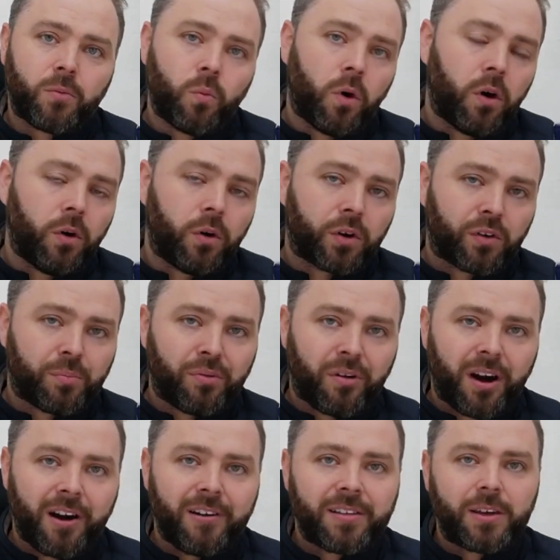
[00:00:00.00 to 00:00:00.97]
What order of
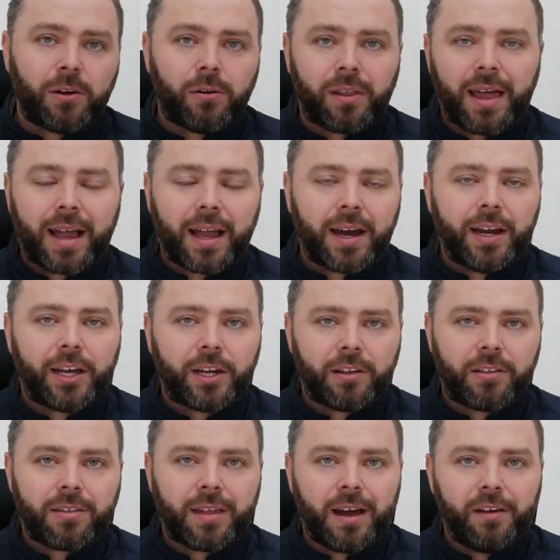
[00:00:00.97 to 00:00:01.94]
priority? All of that kind of good
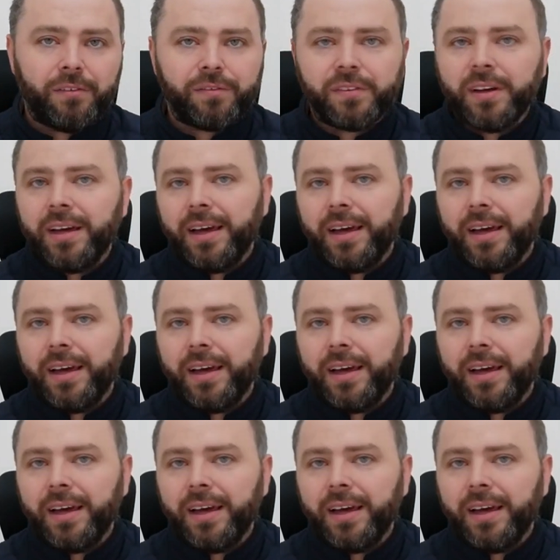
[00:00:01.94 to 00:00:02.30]
stuff.